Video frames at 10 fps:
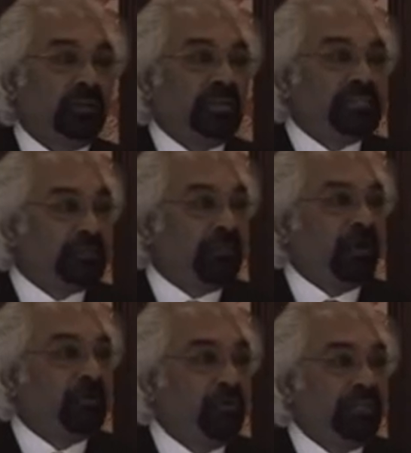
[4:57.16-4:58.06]
It's
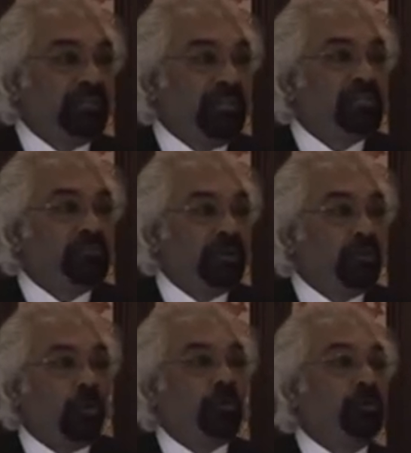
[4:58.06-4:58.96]
about doing things we
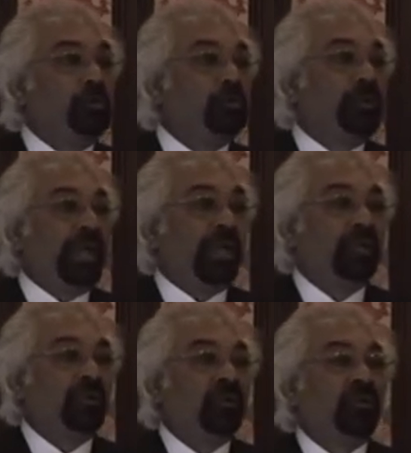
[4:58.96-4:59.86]
don't do
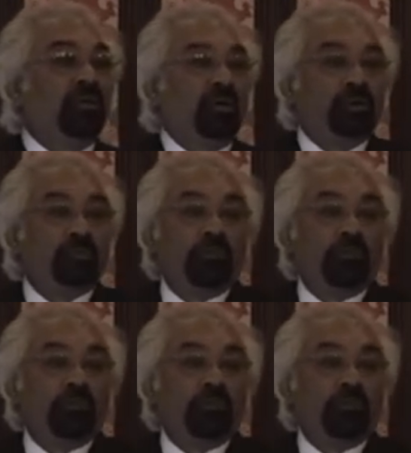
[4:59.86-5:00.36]
today on